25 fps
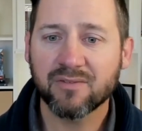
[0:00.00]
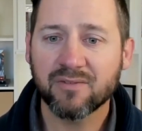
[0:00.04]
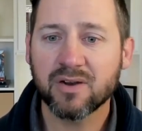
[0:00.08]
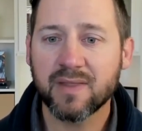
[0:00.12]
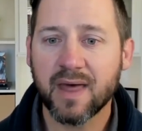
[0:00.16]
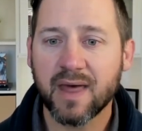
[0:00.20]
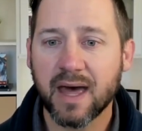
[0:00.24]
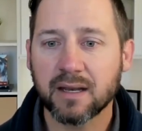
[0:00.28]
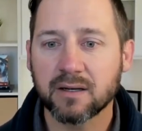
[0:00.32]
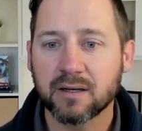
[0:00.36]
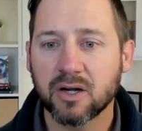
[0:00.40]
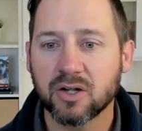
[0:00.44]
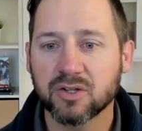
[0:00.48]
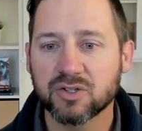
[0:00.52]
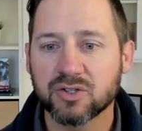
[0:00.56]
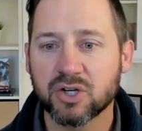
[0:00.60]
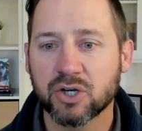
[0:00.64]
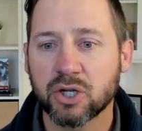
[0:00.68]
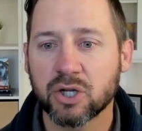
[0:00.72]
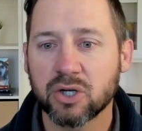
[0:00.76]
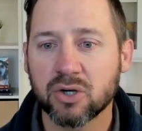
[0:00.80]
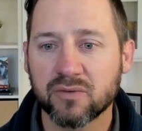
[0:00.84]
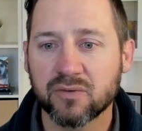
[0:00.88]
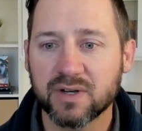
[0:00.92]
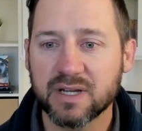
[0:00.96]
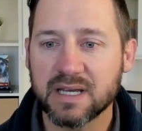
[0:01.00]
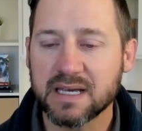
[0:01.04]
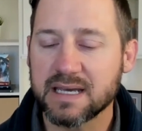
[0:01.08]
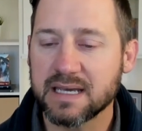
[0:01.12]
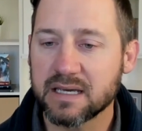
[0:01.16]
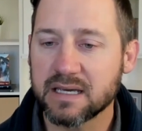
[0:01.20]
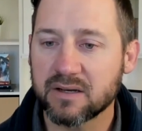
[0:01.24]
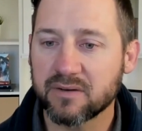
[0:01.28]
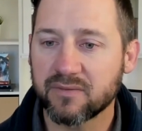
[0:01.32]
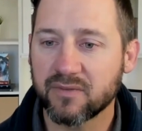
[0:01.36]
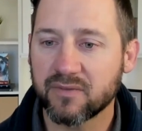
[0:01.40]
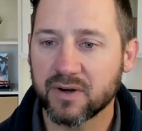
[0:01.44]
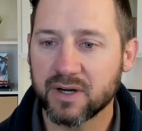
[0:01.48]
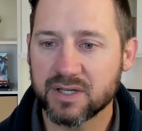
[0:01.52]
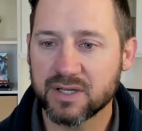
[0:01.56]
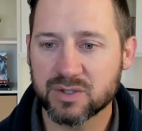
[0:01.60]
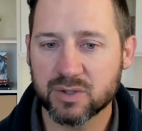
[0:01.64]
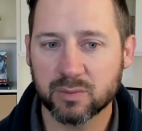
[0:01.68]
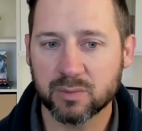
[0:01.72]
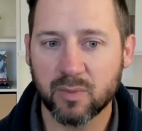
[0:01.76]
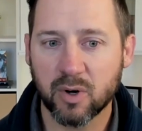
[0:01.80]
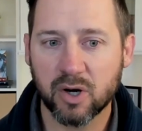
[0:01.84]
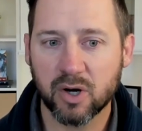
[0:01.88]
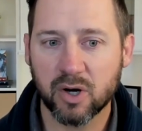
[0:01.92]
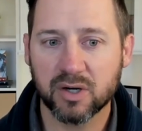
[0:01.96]
After that, I'll turn it over to Ian for
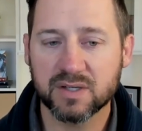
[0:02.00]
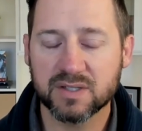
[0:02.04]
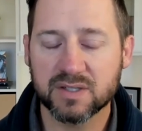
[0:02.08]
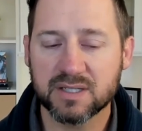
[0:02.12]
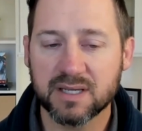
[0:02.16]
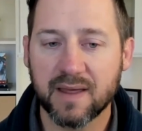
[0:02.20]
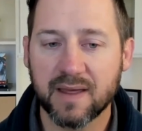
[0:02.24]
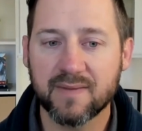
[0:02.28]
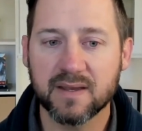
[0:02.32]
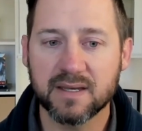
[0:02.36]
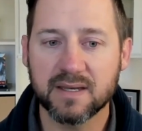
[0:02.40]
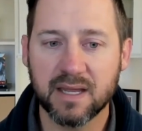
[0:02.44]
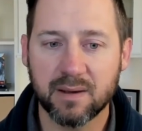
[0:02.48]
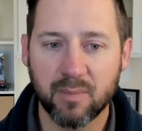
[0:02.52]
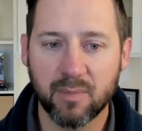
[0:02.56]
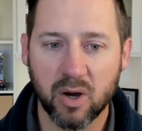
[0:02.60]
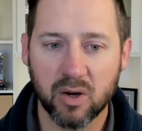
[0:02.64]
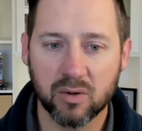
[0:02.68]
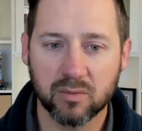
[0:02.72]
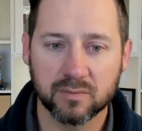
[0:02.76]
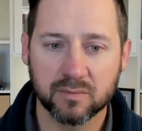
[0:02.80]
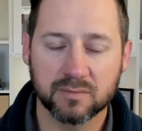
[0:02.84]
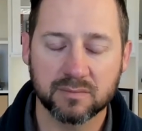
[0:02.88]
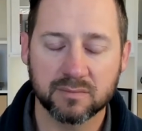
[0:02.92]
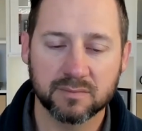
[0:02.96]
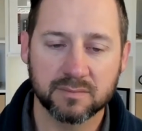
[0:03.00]
his remarks and the demo.